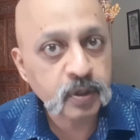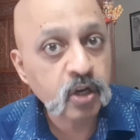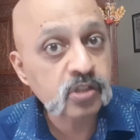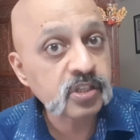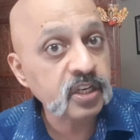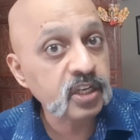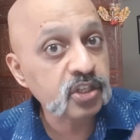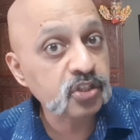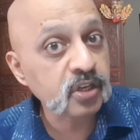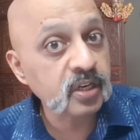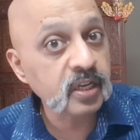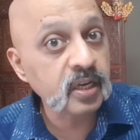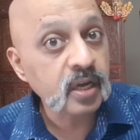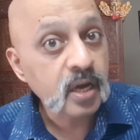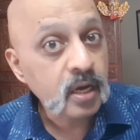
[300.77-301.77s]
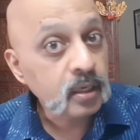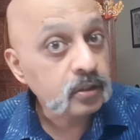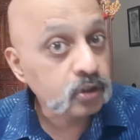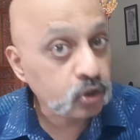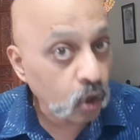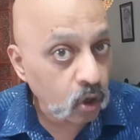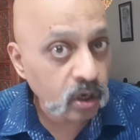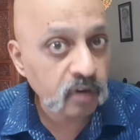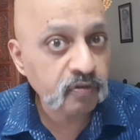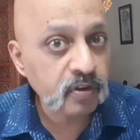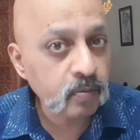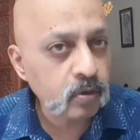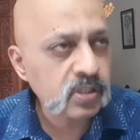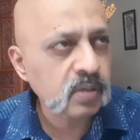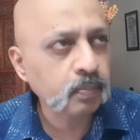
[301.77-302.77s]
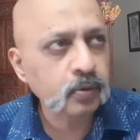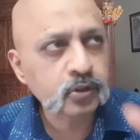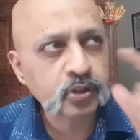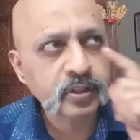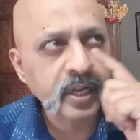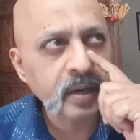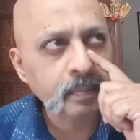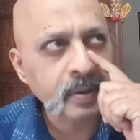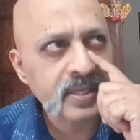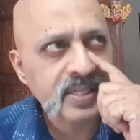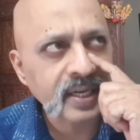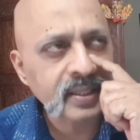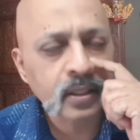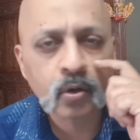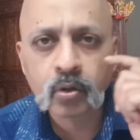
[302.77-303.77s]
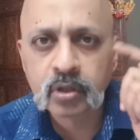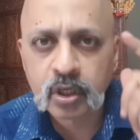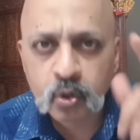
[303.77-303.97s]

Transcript: because initially geography was supposed to take place, I think, on